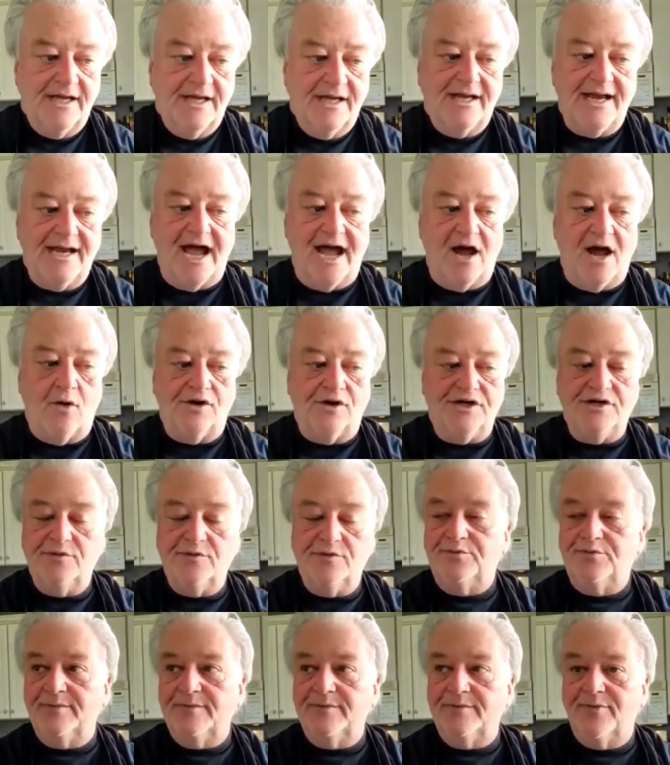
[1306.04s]
Now, when you
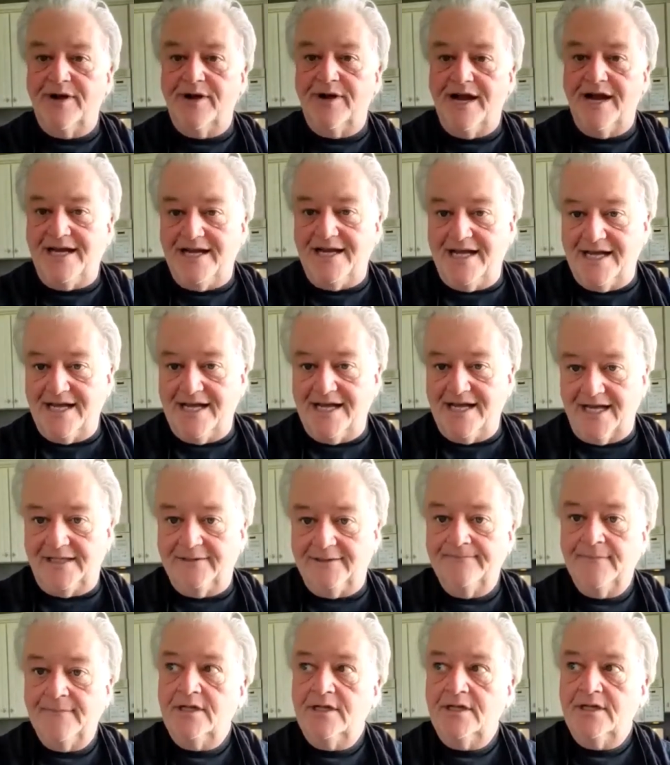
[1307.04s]
put brandy in
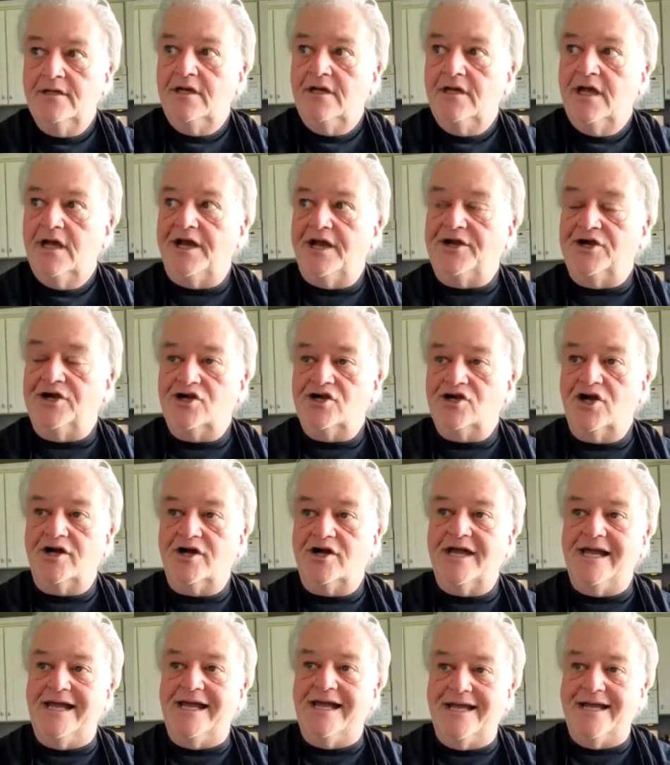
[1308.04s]
and you're
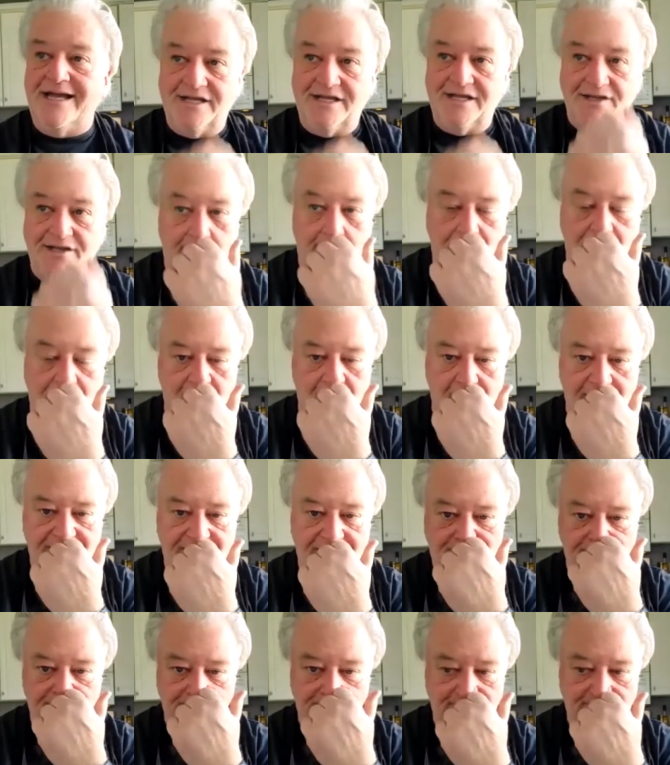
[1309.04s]
cooking it in the broth
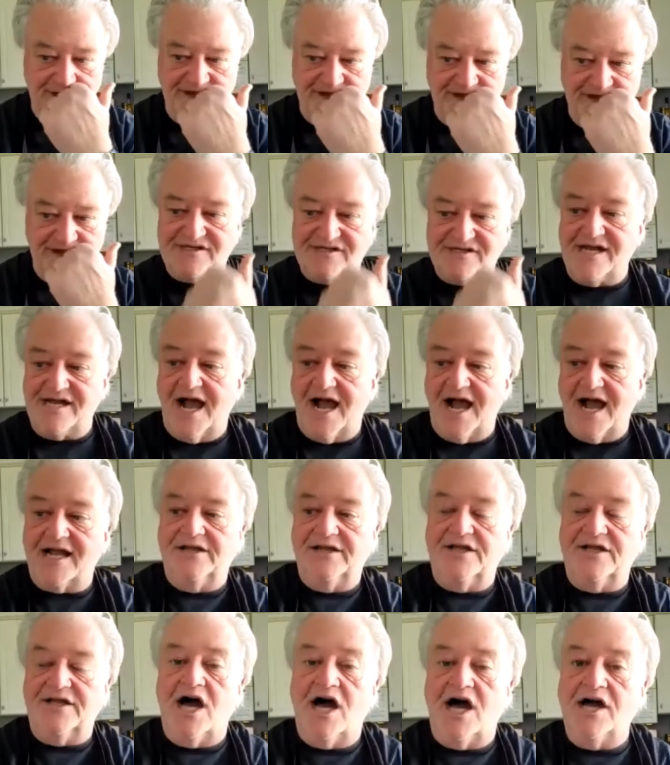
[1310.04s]
with the beef stock
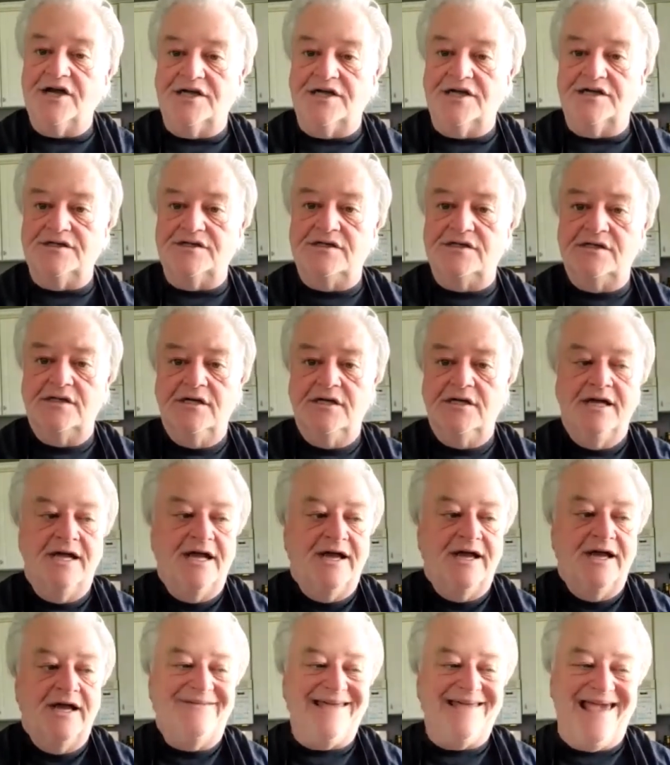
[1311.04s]
and the onions,
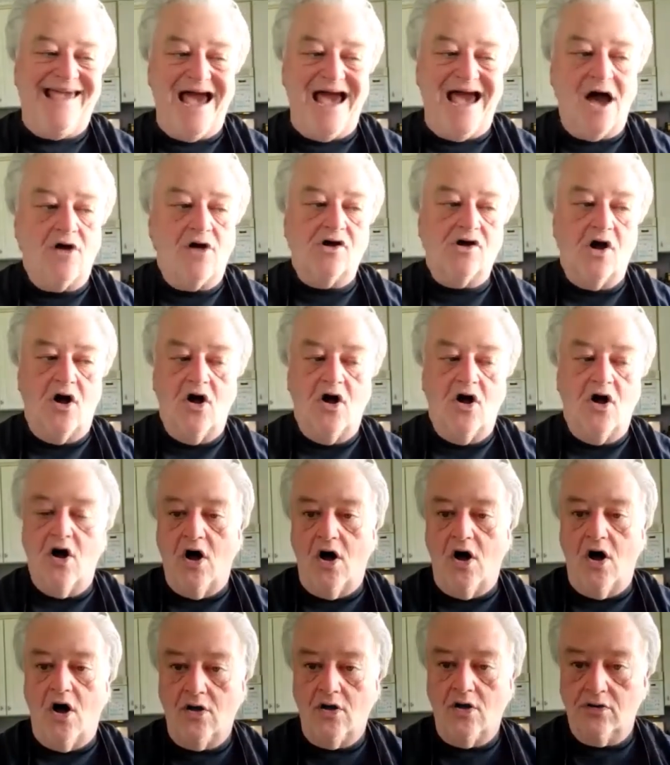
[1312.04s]
the
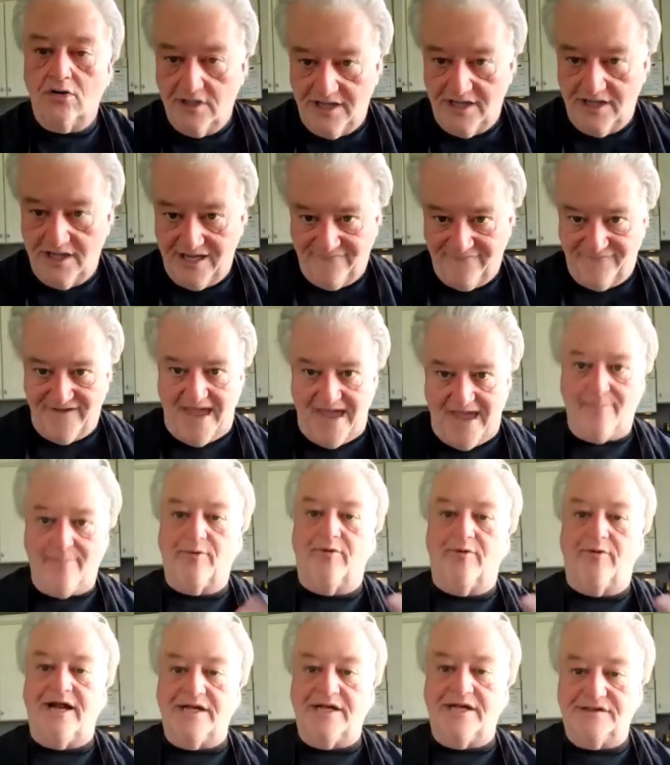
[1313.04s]
alcohol
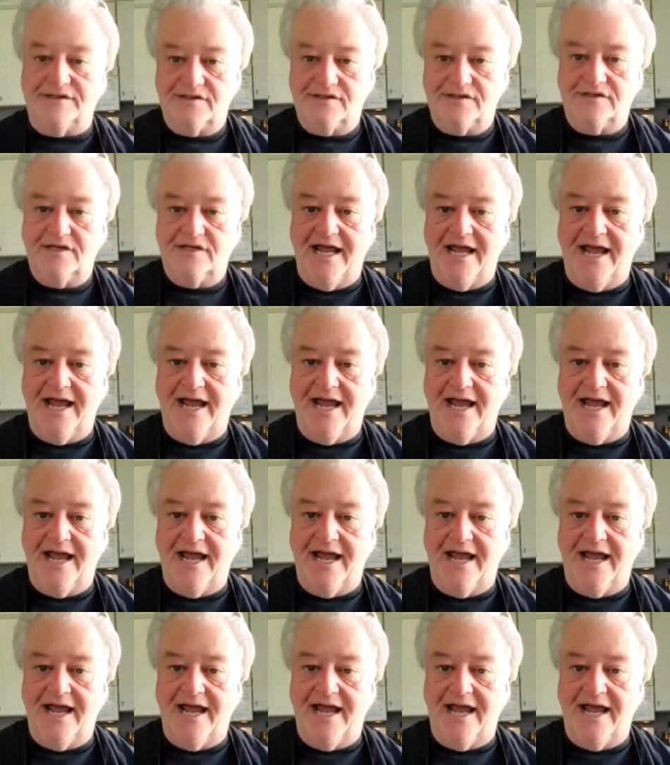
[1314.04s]
evaporates.